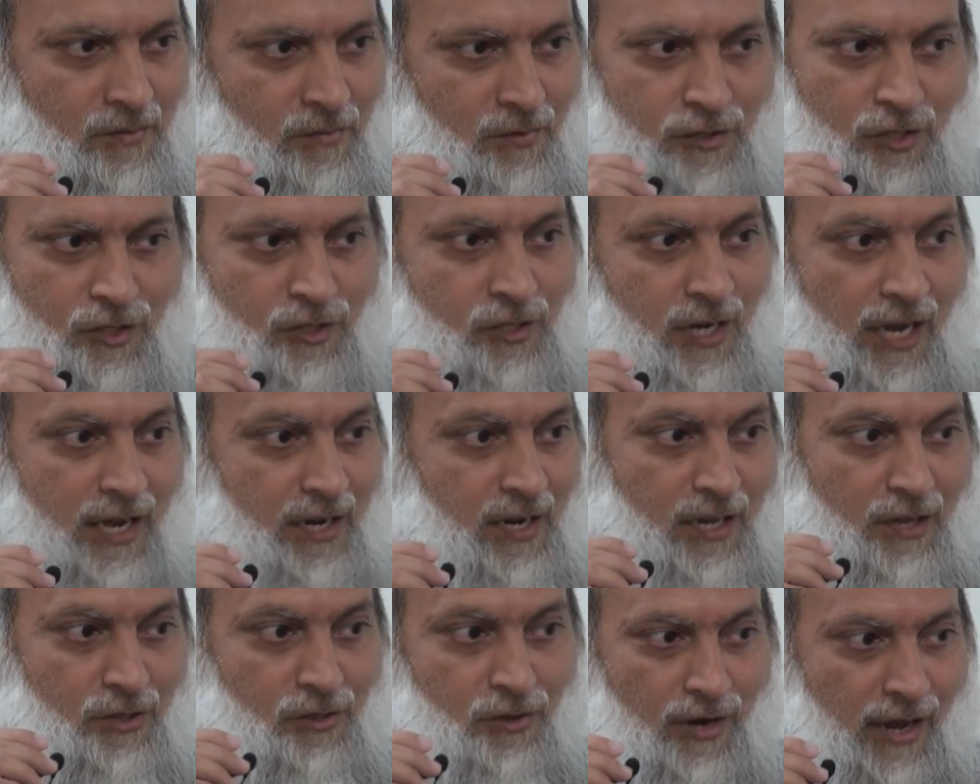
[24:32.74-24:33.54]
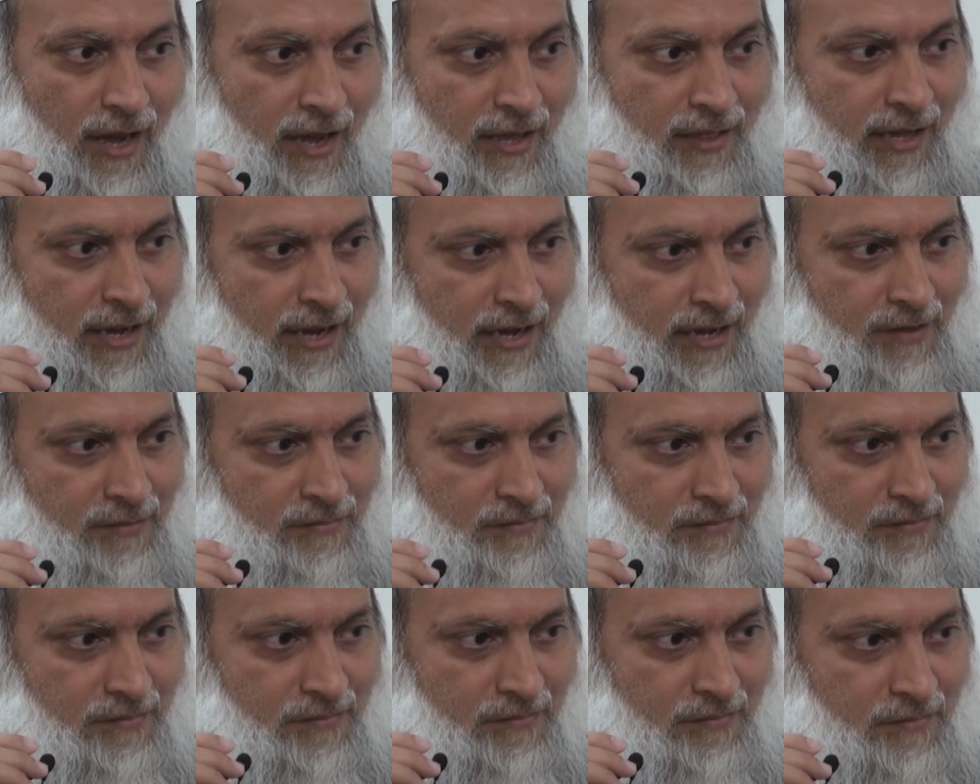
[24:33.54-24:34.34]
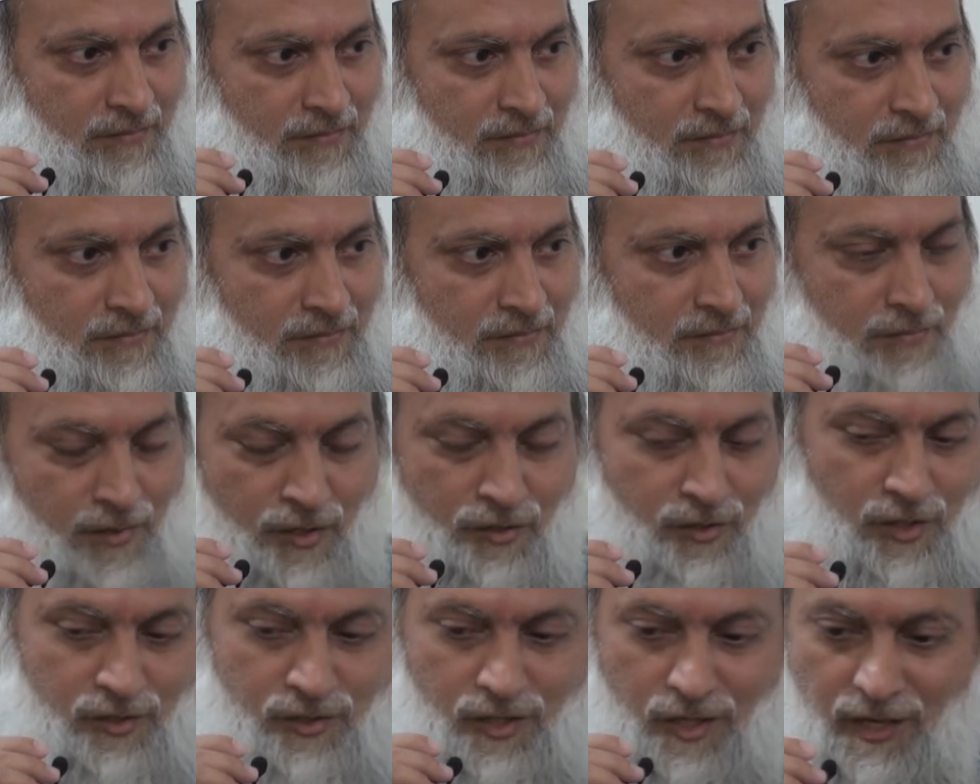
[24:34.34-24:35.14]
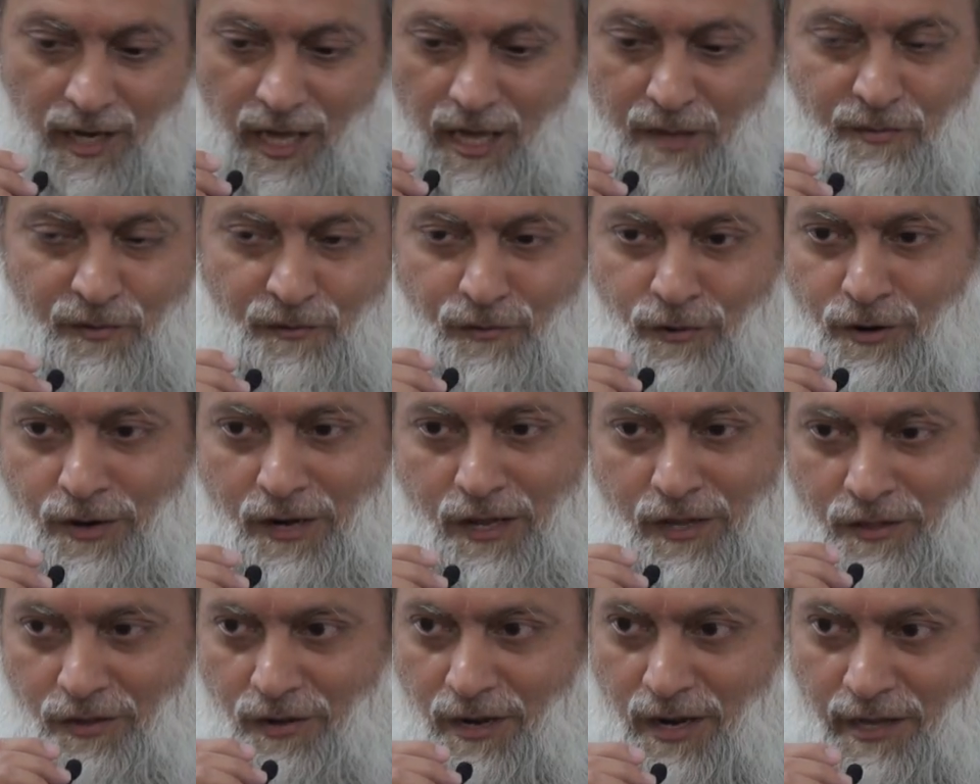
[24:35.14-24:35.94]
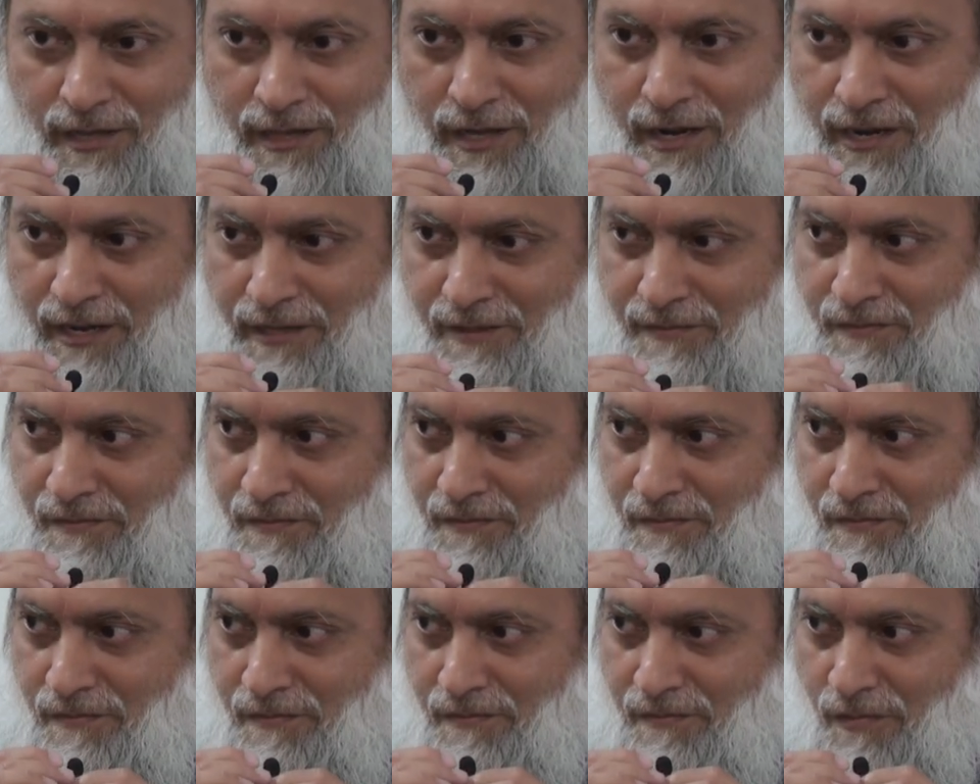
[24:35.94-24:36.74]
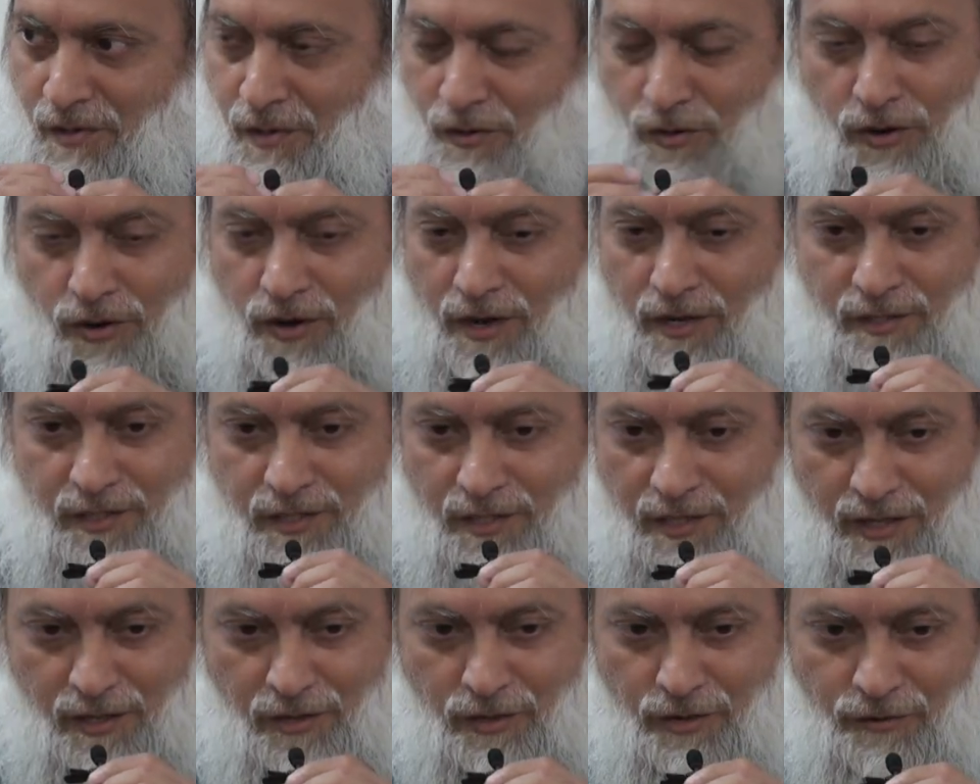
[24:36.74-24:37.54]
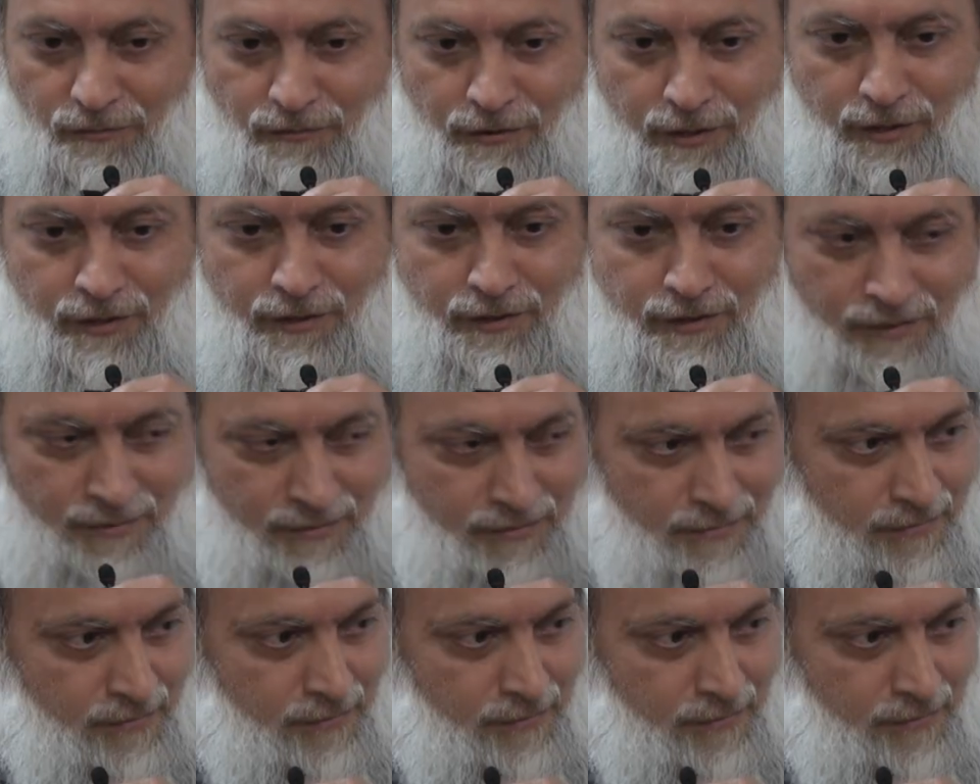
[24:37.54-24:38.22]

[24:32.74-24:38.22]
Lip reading: which is not Eid al-Adha, because it's the day before Eid al-Adha, nor is it Eid al-Fitr.